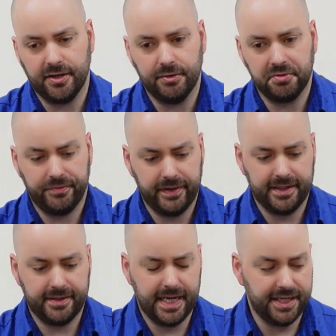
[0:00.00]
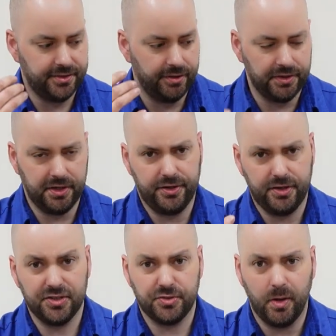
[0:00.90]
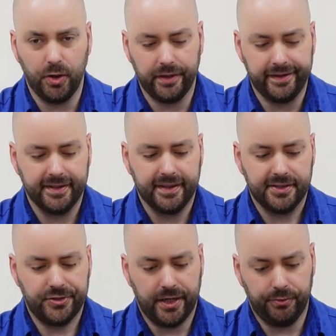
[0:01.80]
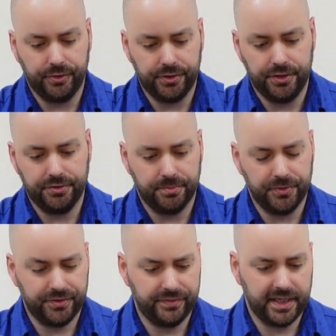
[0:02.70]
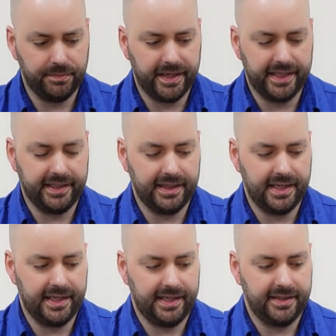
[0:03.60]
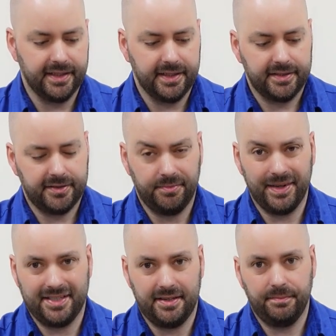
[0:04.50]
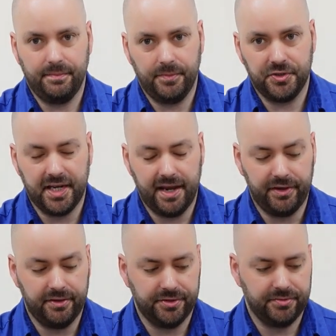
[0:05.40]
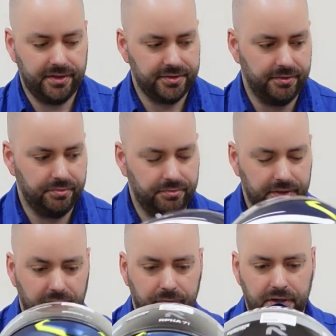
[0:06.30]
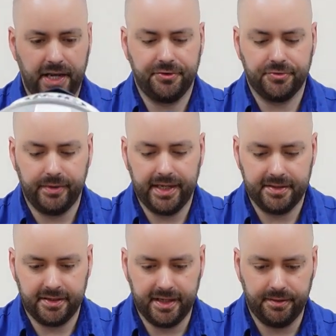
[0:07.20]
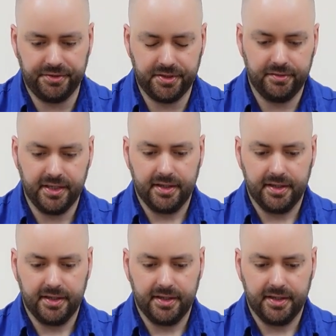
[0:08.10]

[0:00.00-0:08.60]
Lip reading: go up to 38, so a smaller shell will use a much thicker padding lining, so it makes it much heavier as well. So we don't want extra weight on the helmet. So